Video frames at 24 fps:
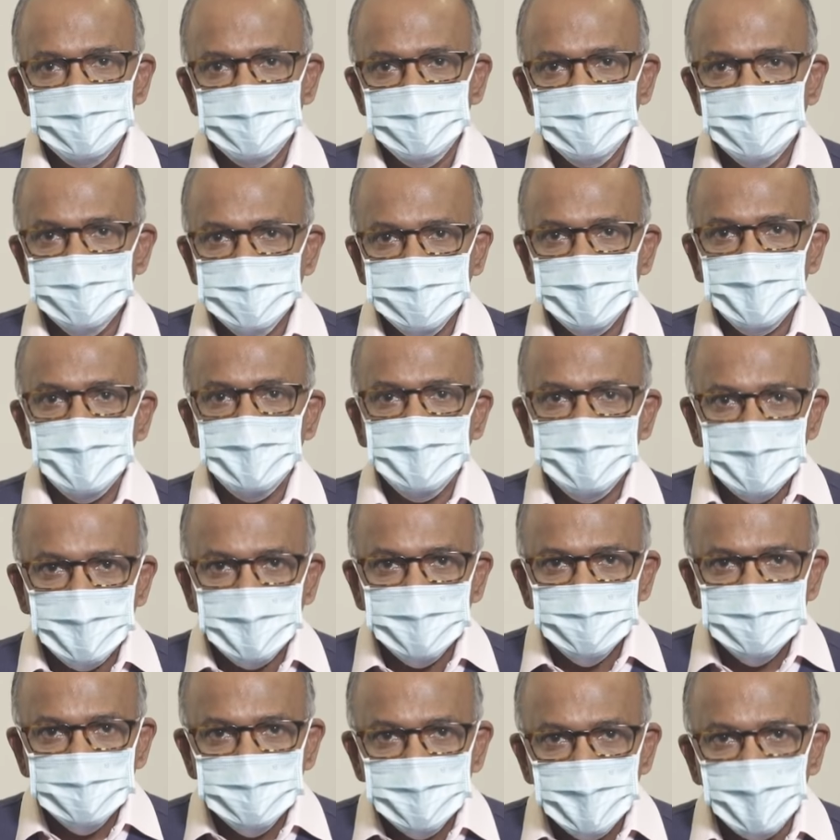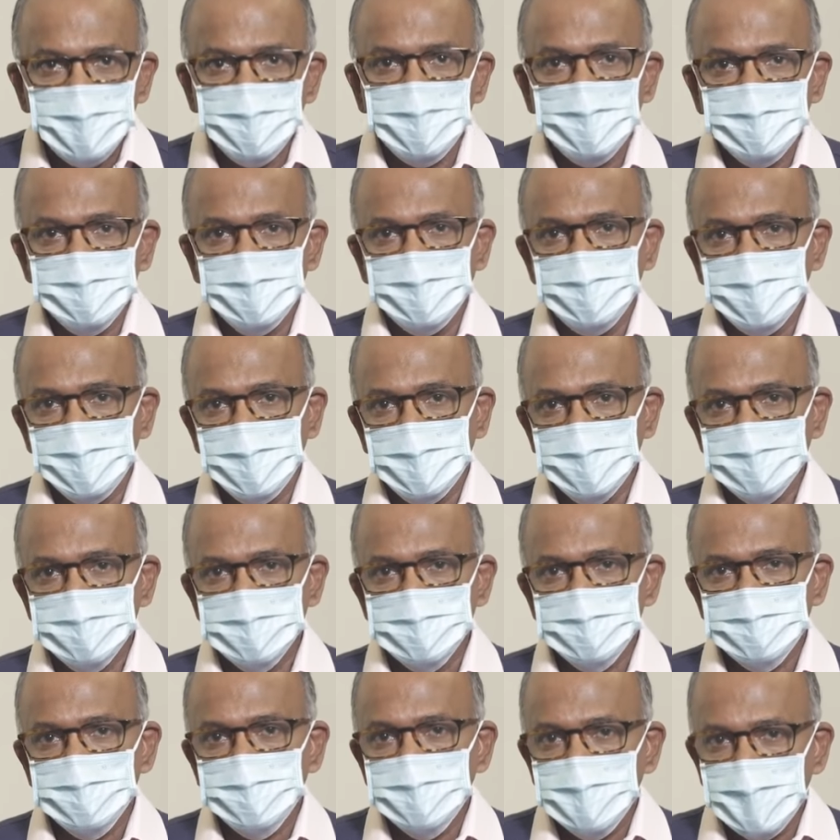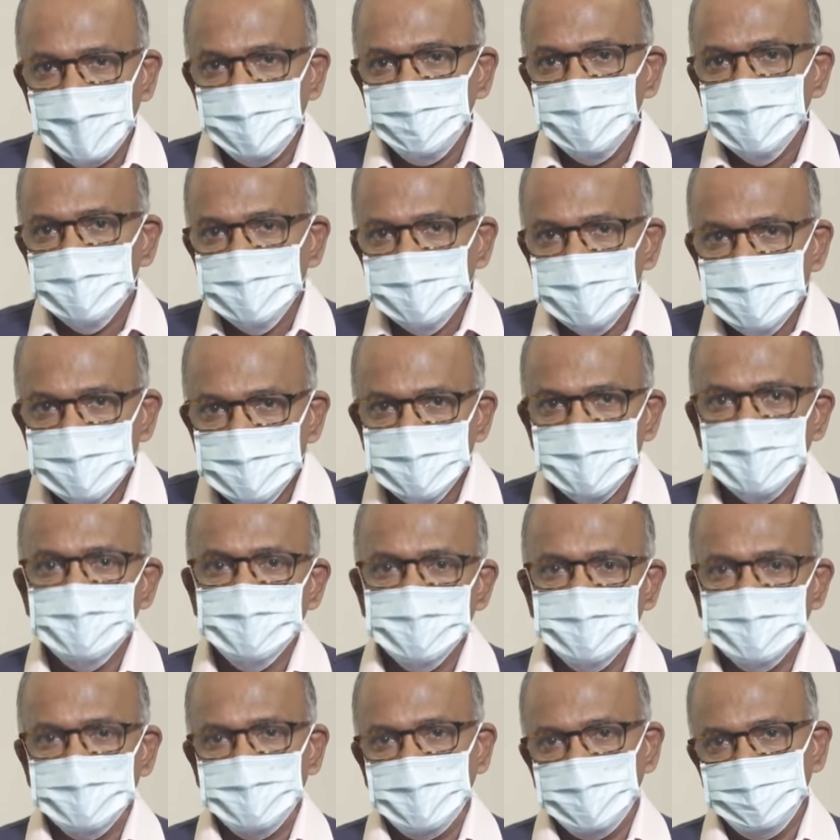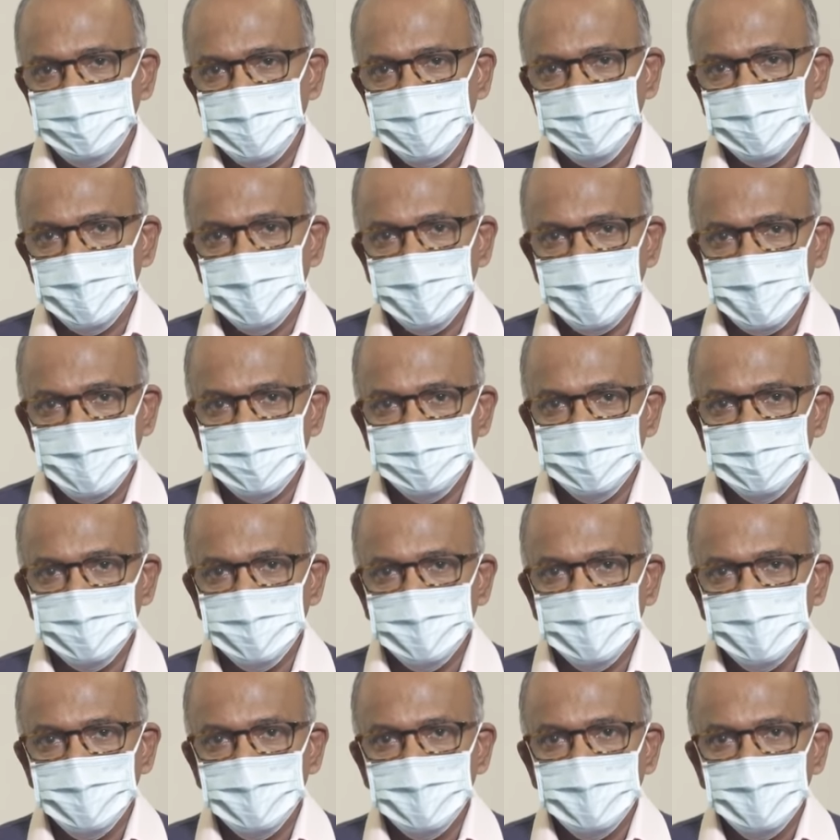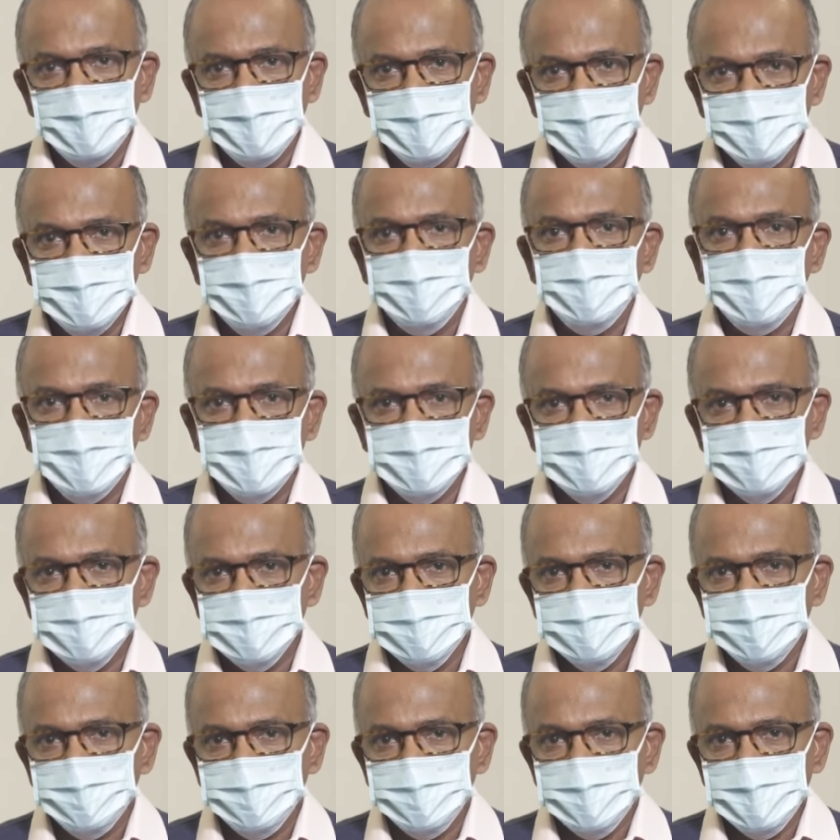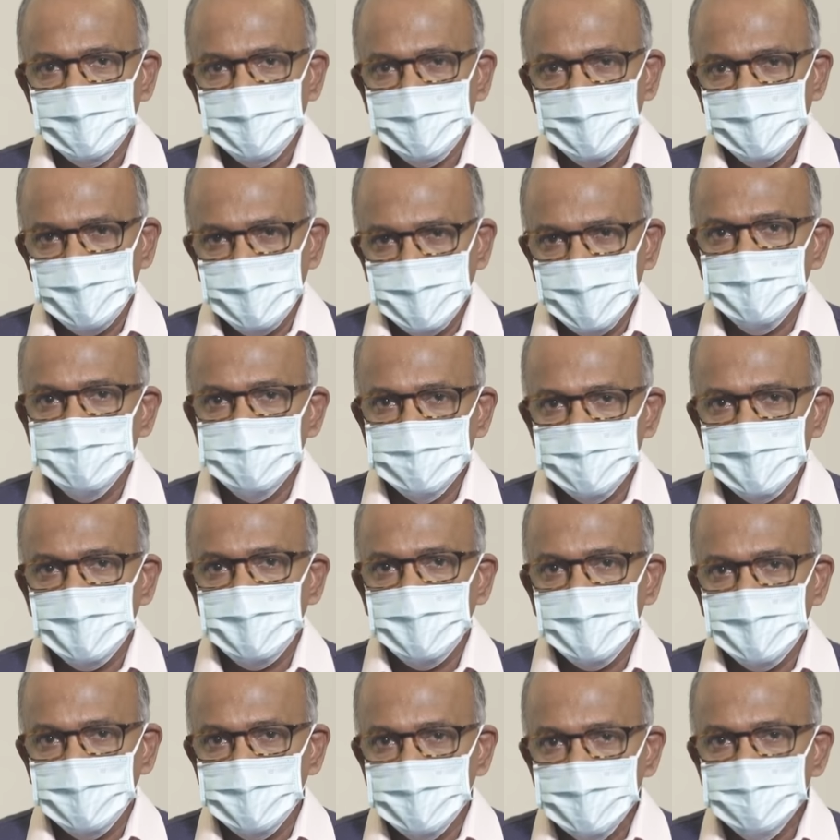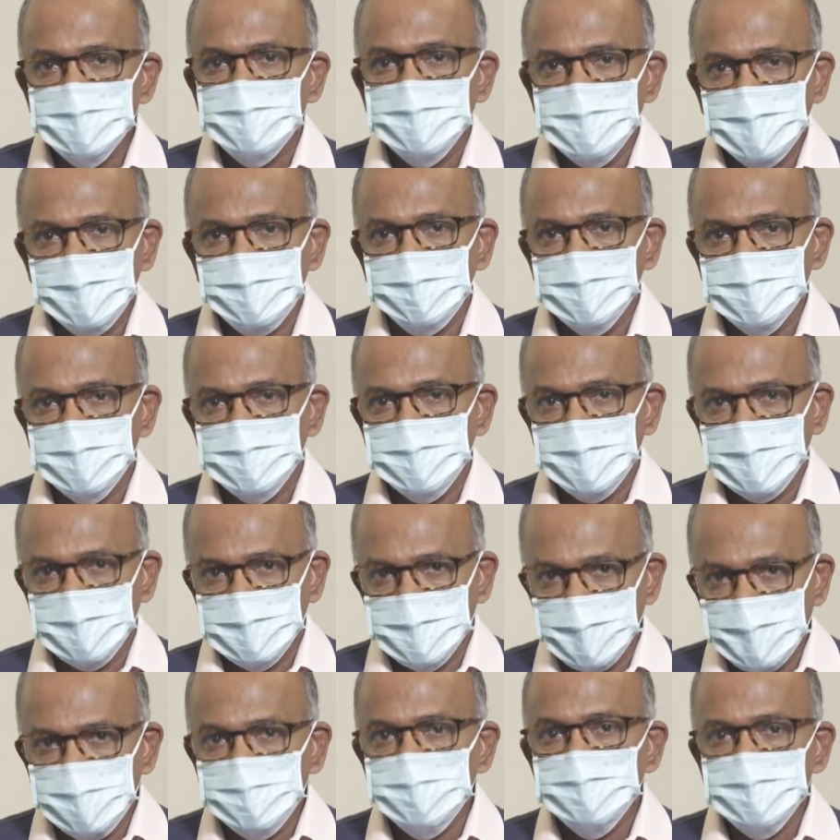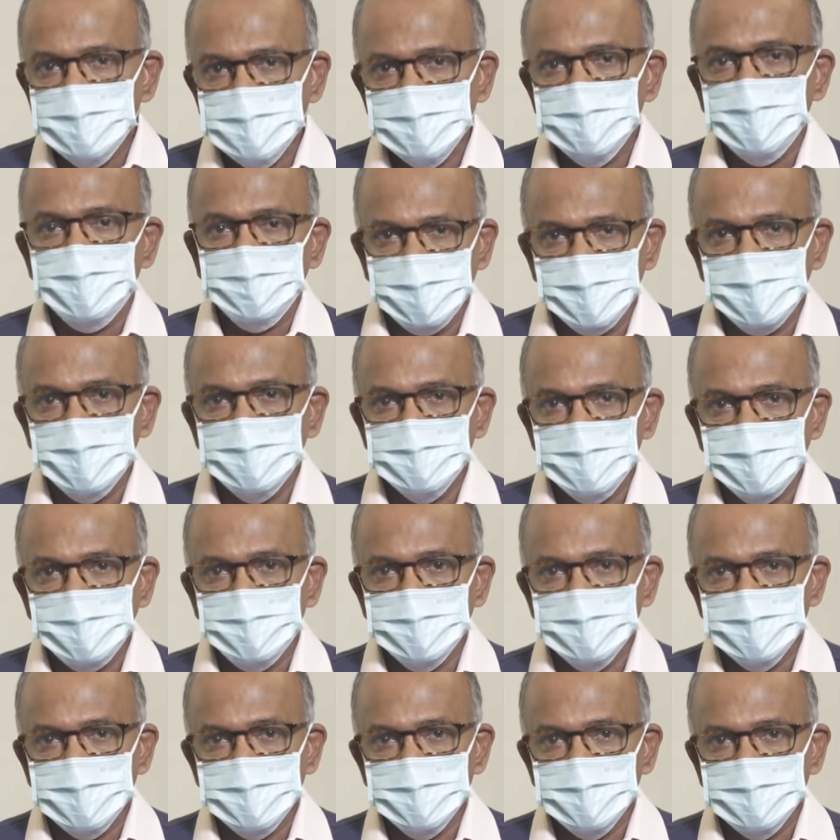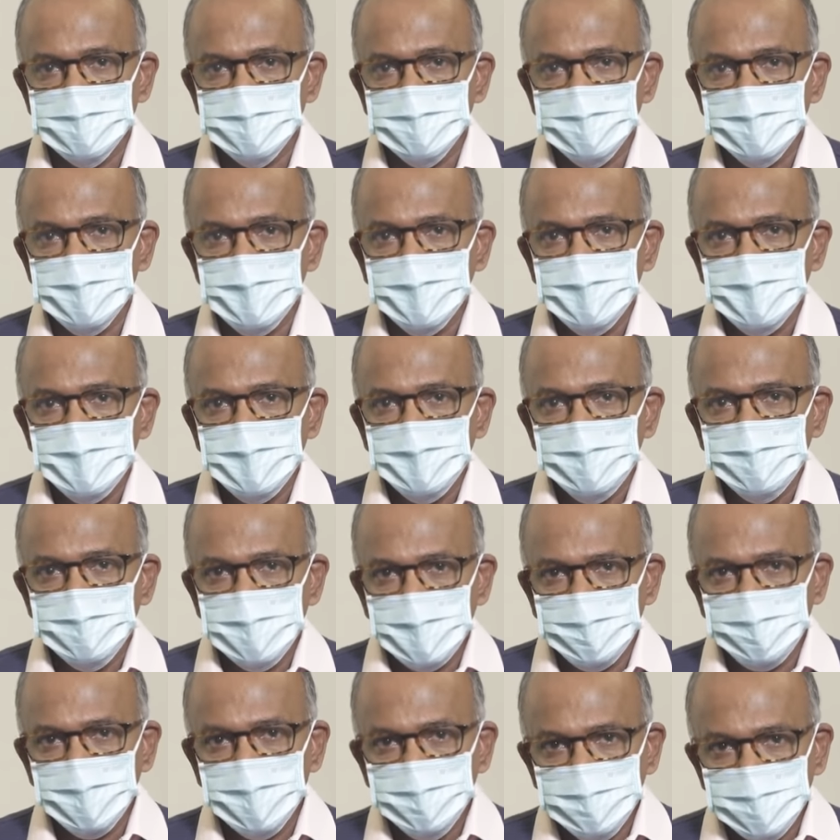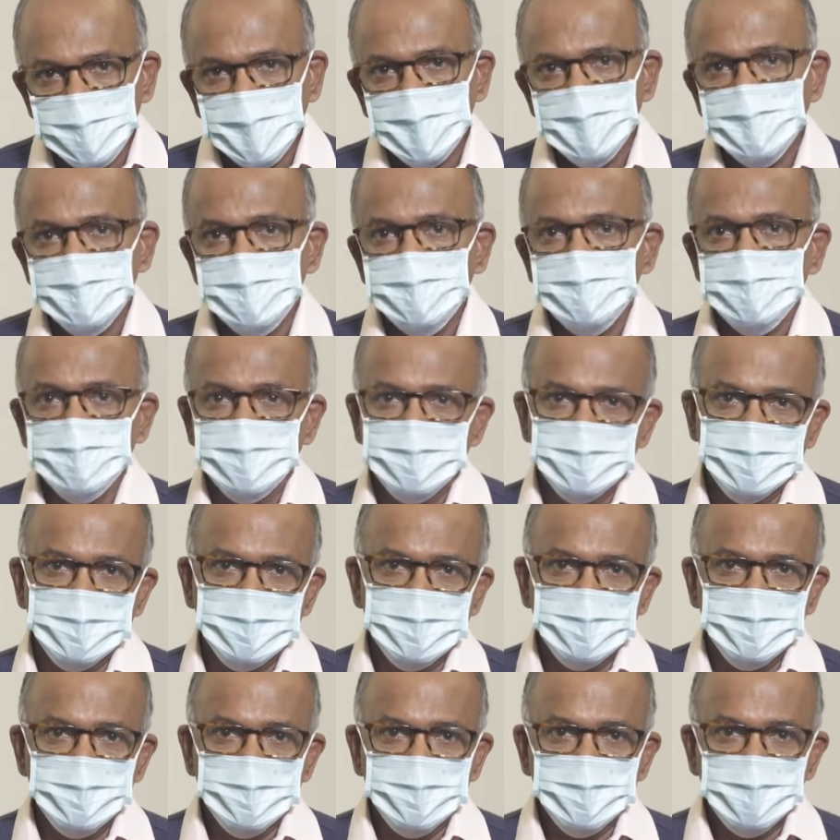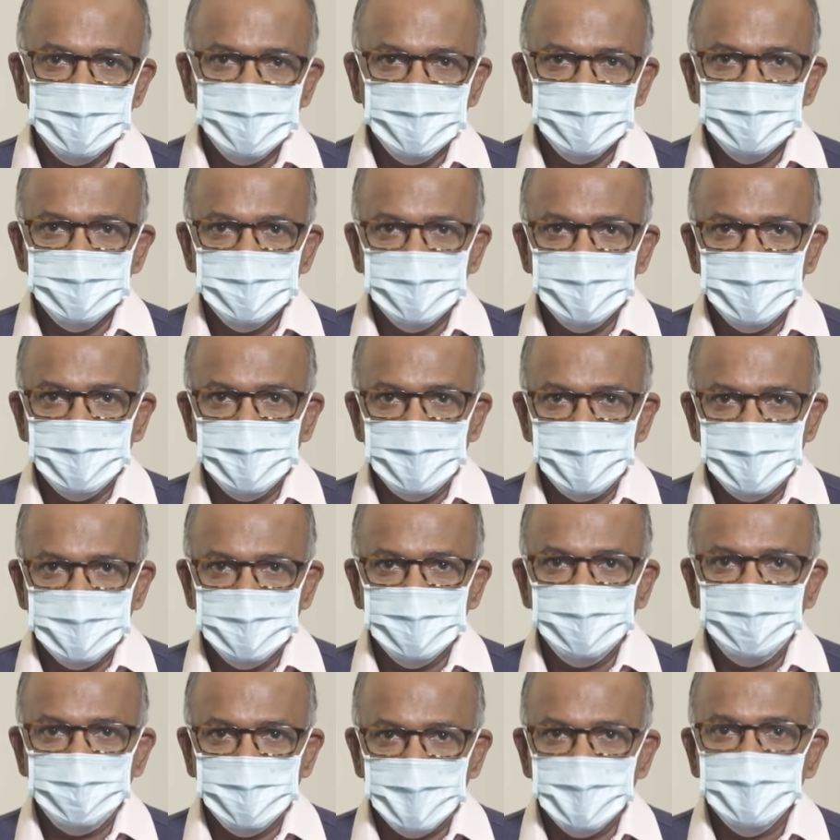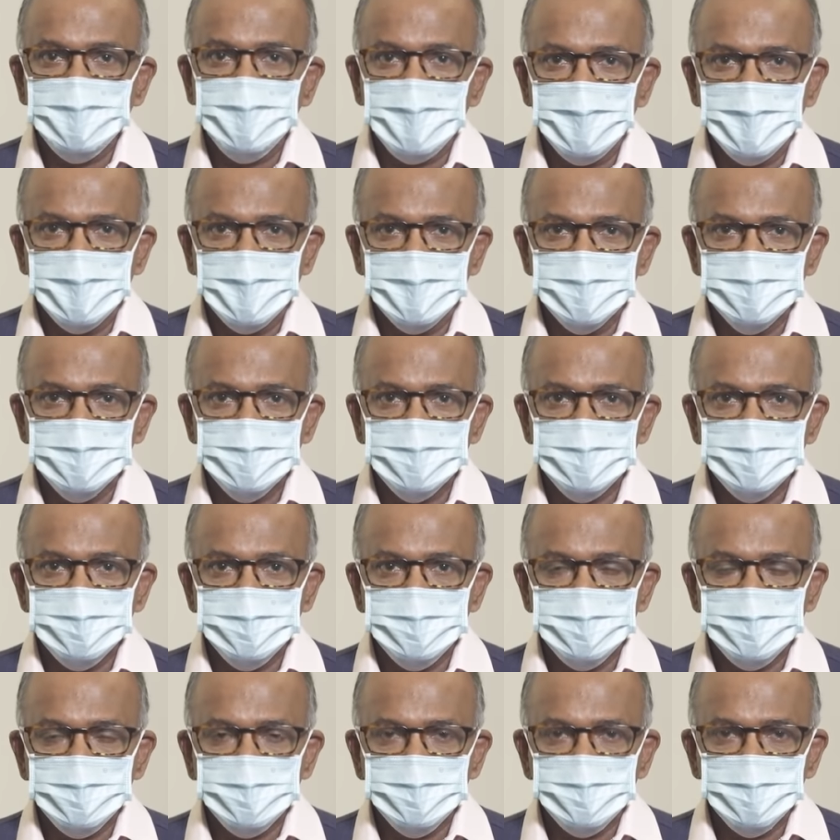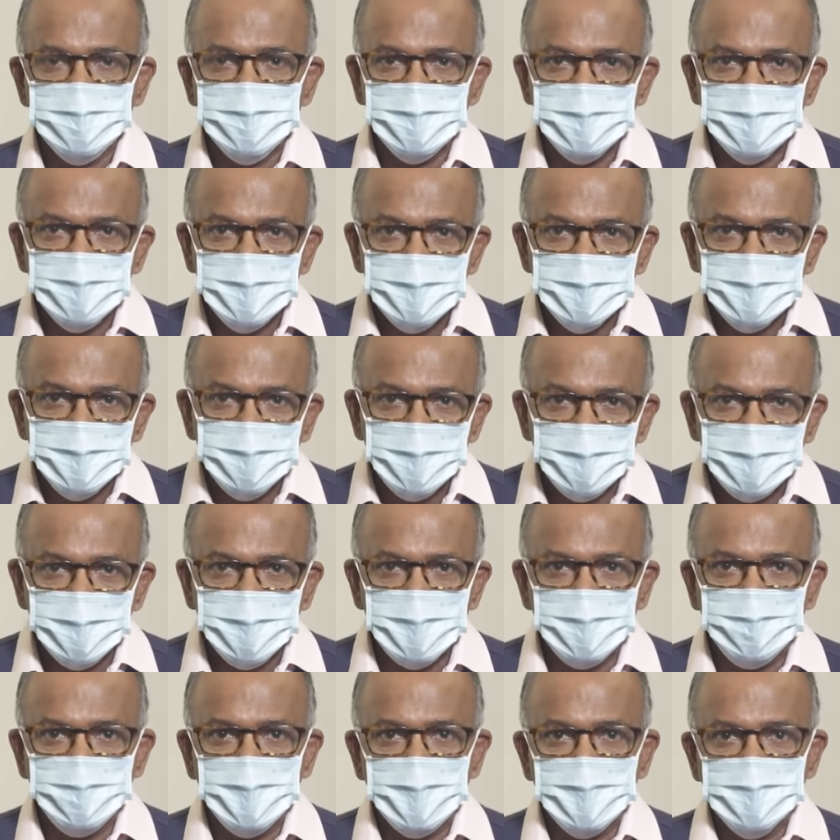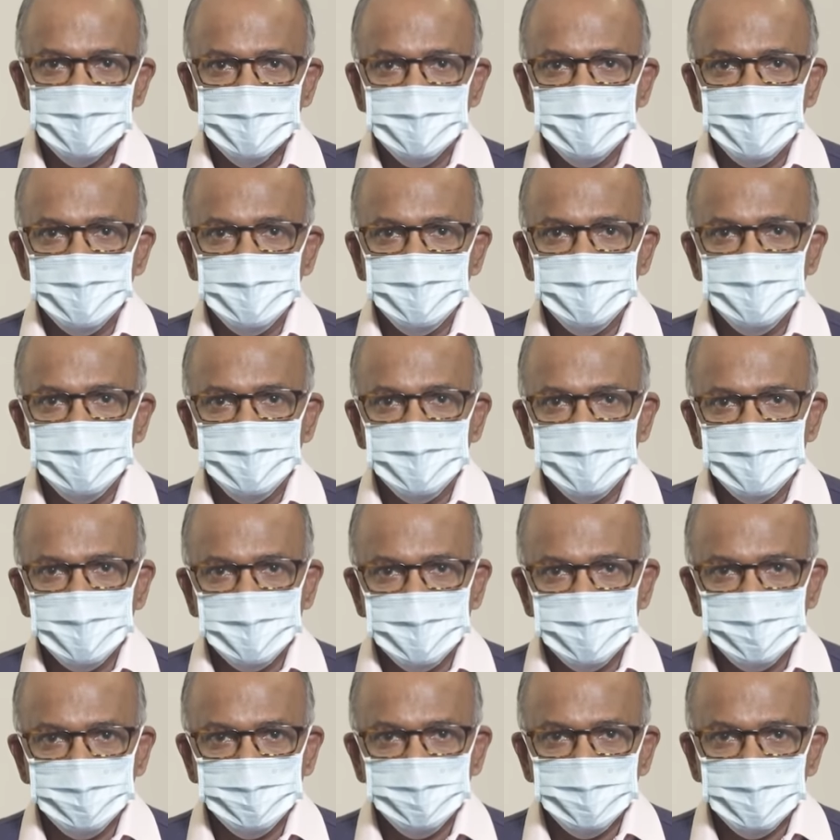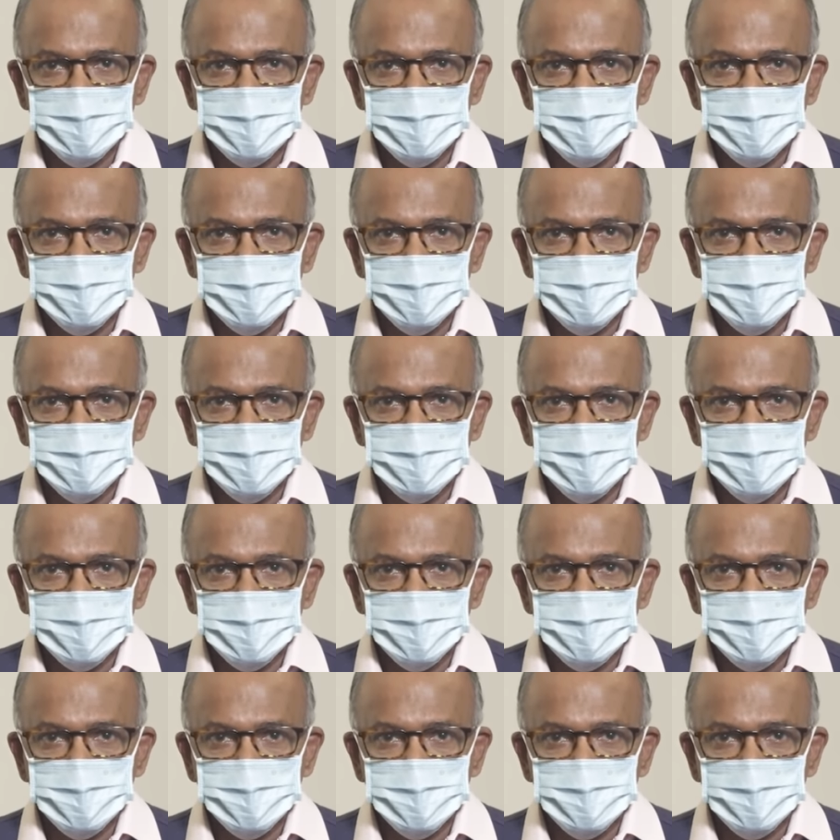to try and cast doubt on the police, to damage the trust that people have in the police. And it's really a disservice to the thousands of police officers who have been fighting at the front lines for the whole of last year and